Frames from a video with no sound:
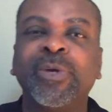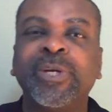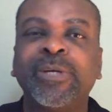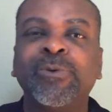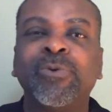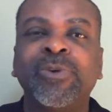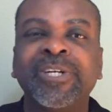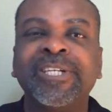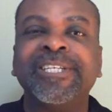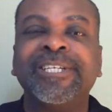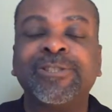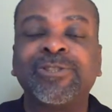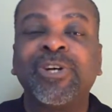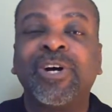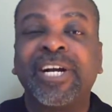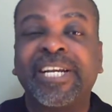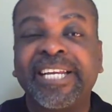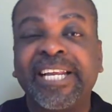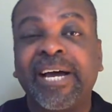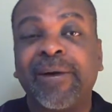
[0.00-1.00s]
we're really
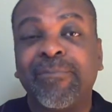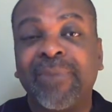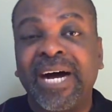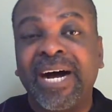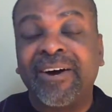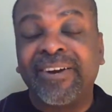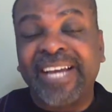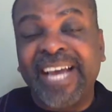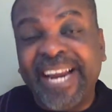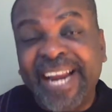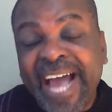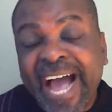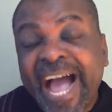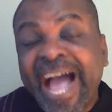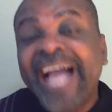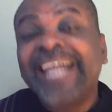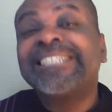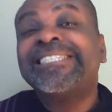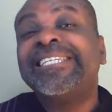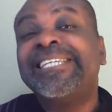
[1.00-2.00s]
talking about an
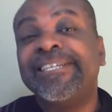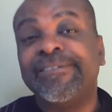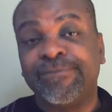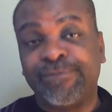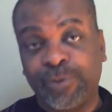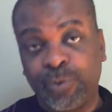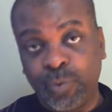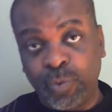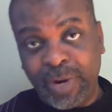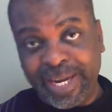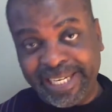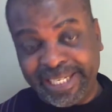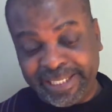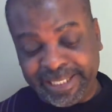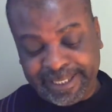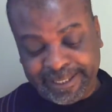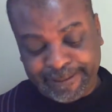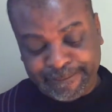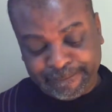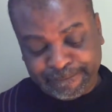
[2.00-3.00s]
active
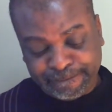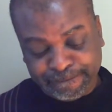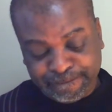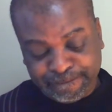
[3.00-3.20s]
waiting.